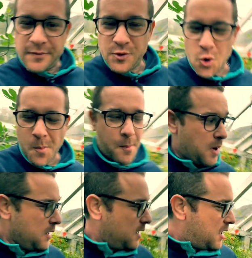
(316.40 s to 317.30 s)
few
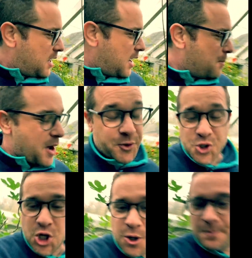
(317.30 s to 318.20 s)
month or
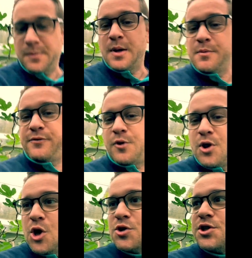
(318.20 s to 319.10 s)
so before
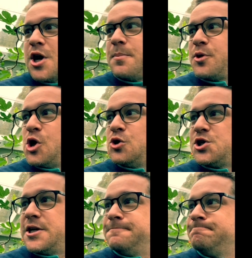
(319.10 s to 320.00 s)
those start
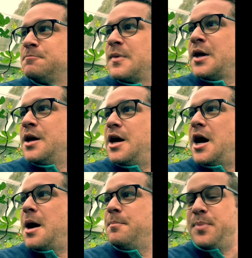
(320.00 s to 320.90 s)
producing.
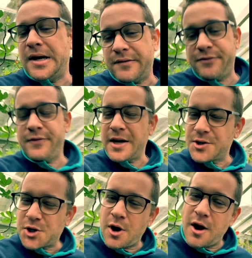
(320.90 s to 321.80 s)
But
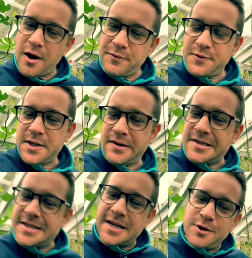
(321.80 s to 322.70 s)
figs are often the
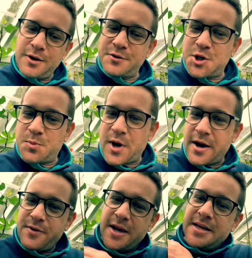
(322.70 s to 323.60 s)
signal of spring.
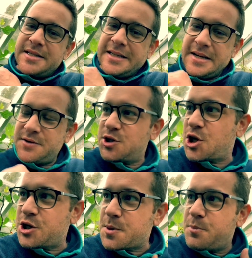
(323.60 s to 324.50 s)
These leaves
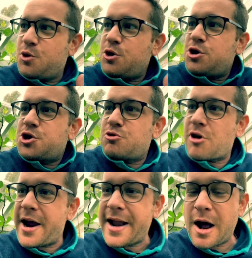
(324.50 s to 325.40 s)
start to push
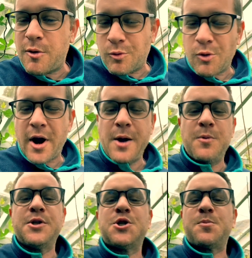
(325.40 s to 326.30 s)
right out right
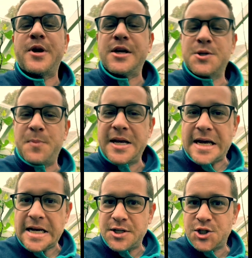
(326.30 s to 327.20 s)
when spring is
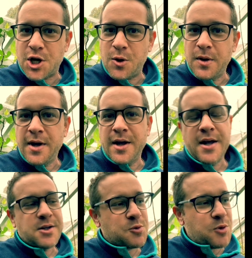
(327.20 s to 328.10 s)
beginning. So
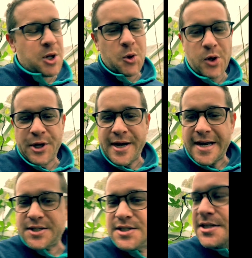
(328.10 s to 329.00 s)
it's really, really
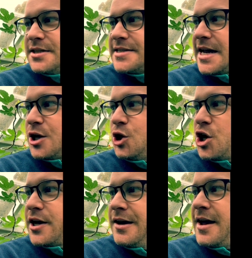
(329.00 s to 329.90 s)
nice to take a look
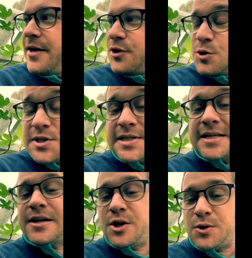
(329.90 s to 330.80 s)
at those
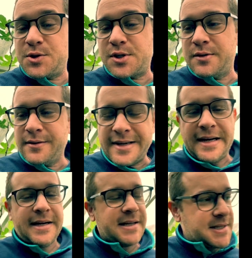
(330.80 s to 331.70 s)
signals,
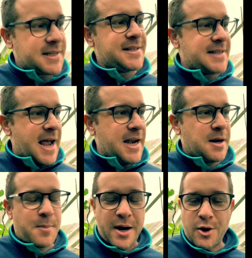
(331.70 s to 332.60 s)
getting us excited
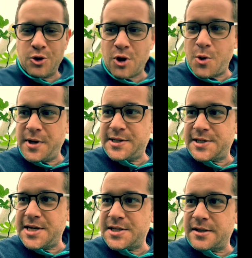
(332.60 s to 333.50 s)
about our growing
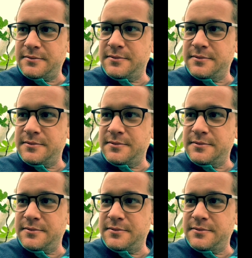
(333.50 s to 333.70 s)
season.